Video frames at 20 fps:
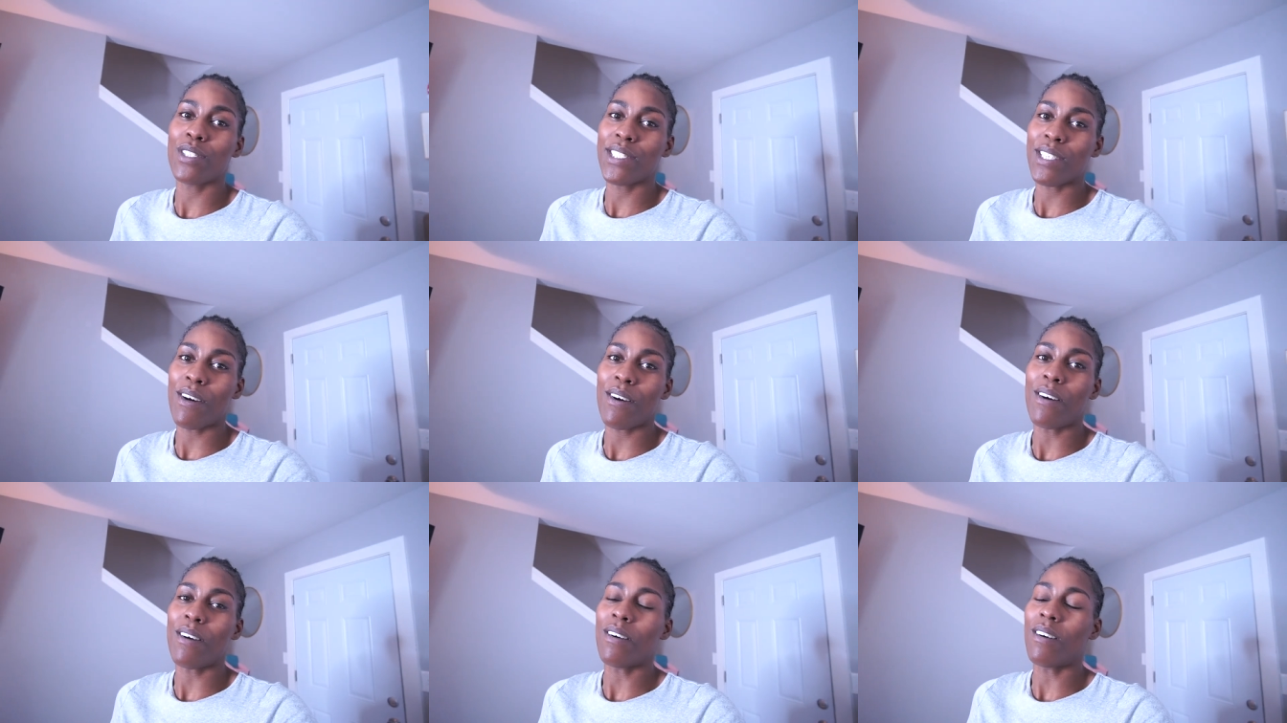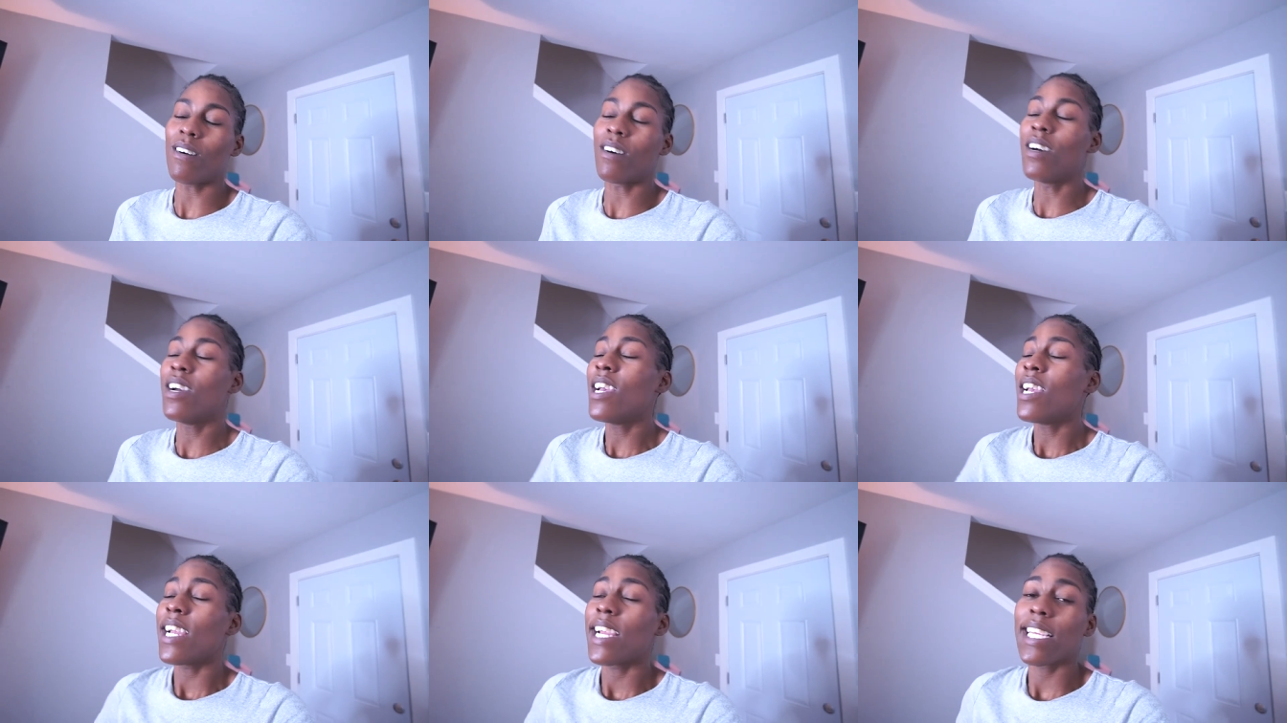y'all.
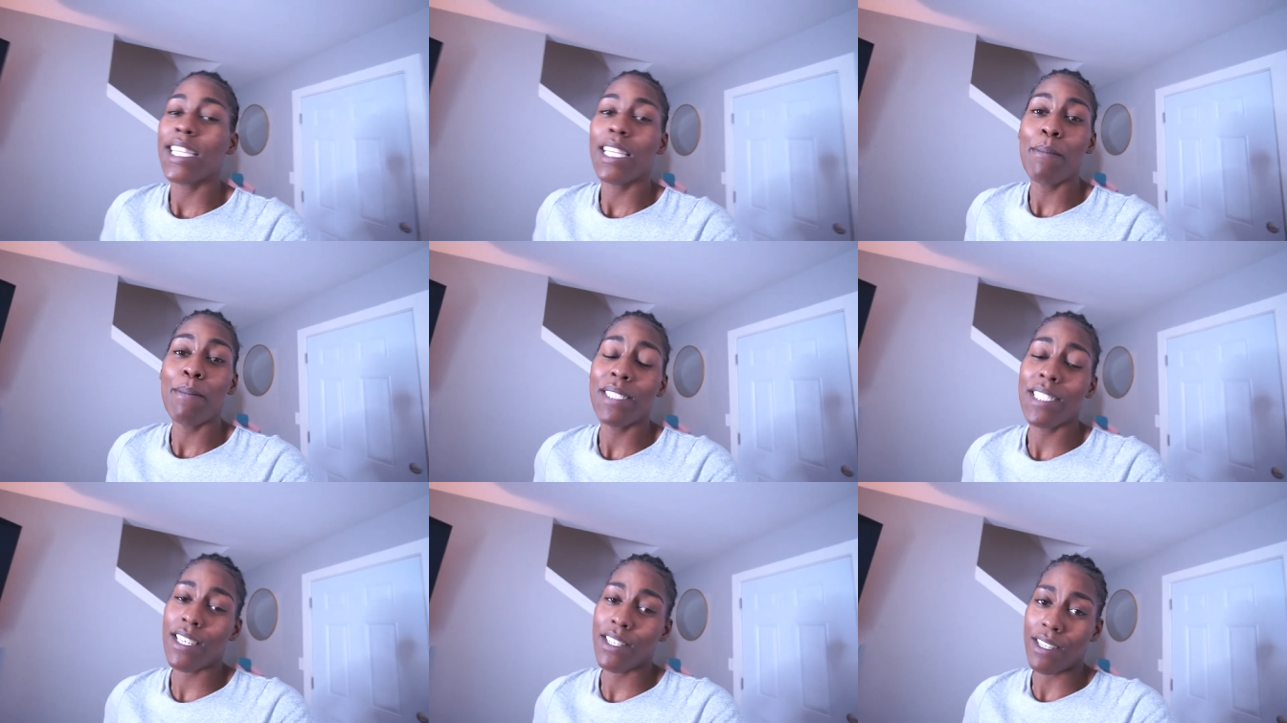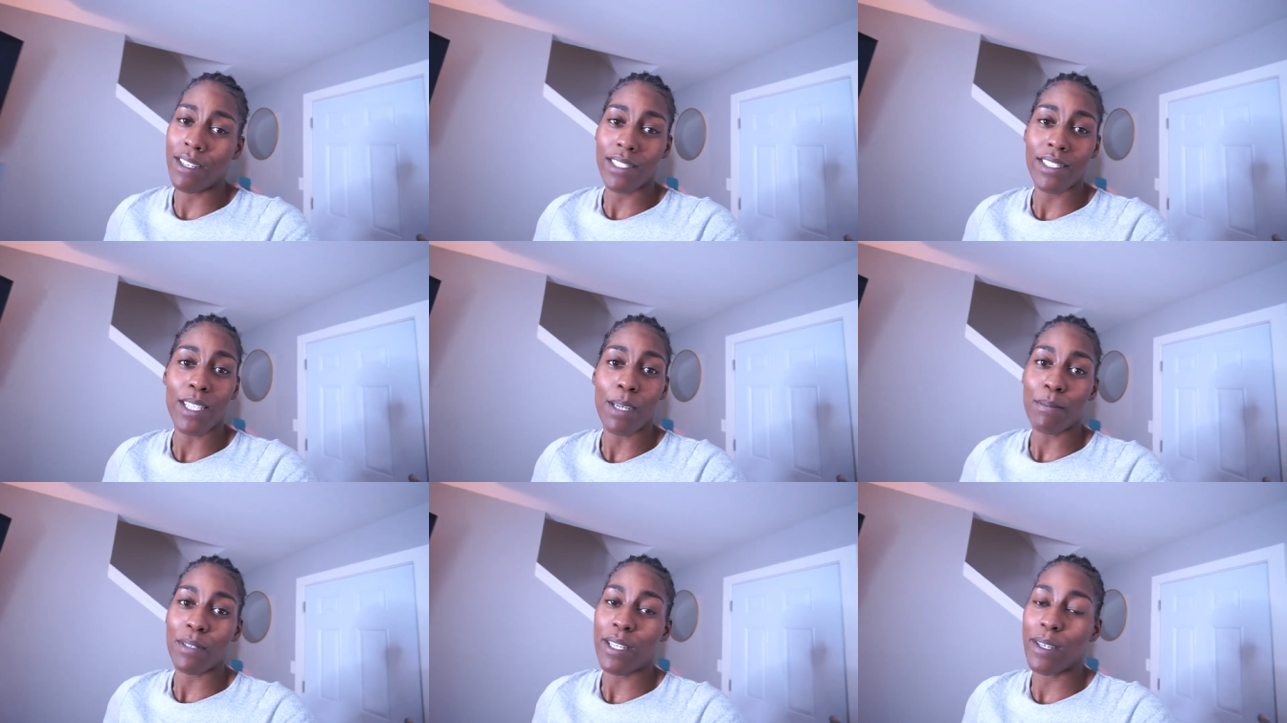And let me tell y'all
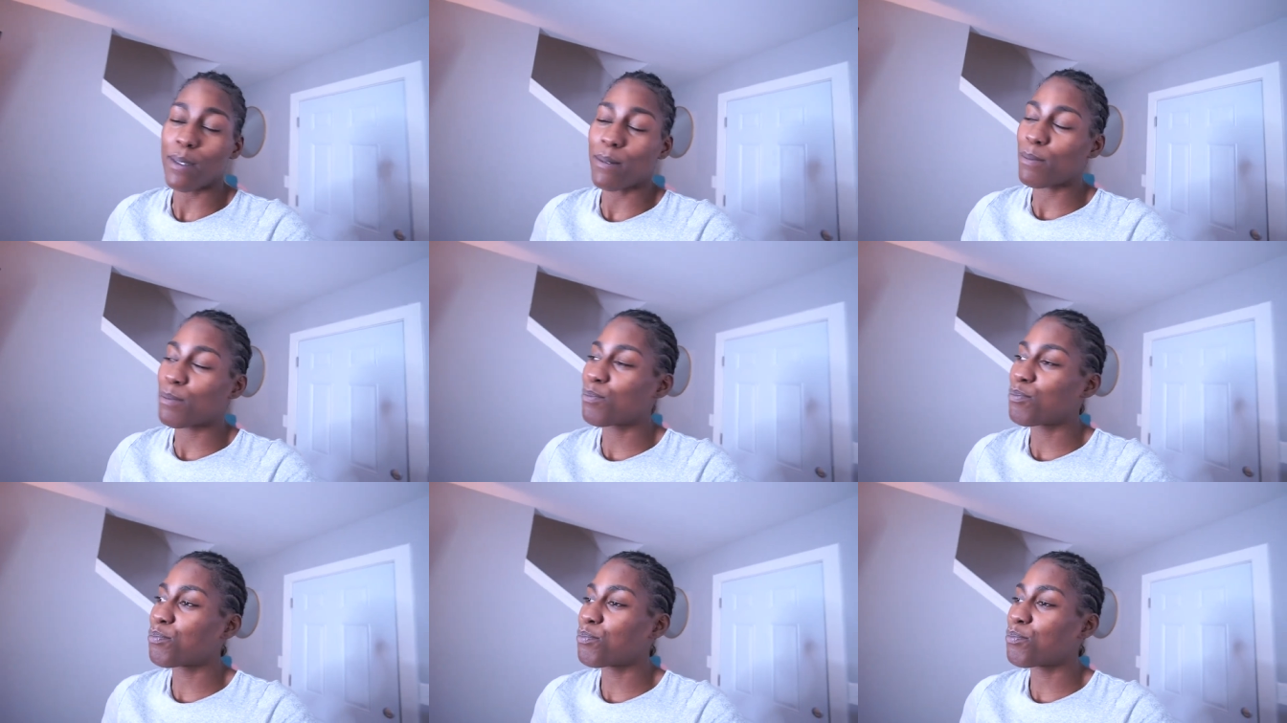something.